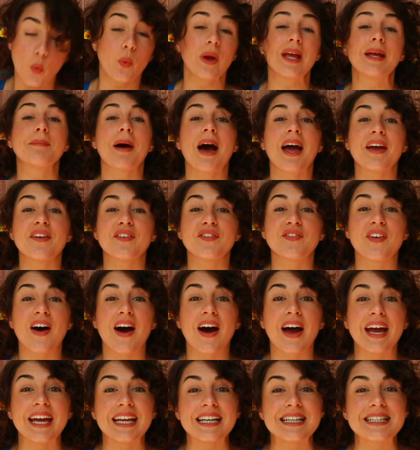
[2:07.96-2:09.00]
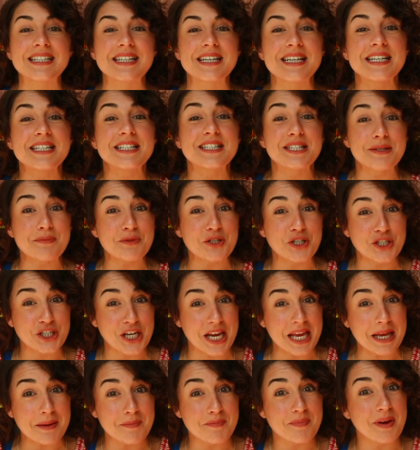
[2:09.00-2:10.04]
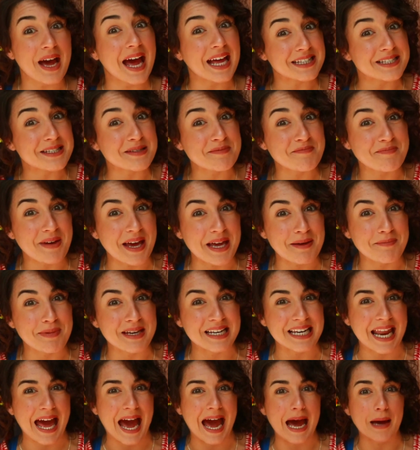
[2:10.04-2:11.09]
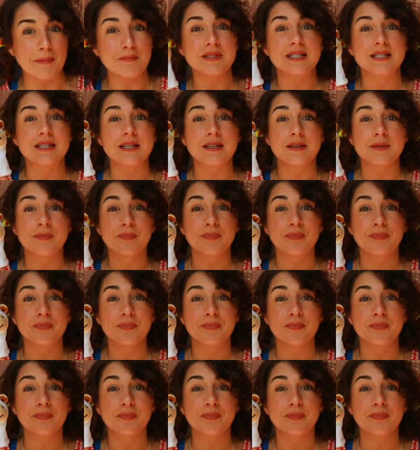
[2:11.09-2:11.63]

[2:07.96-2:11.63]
We might find some sheep and some baby lambs.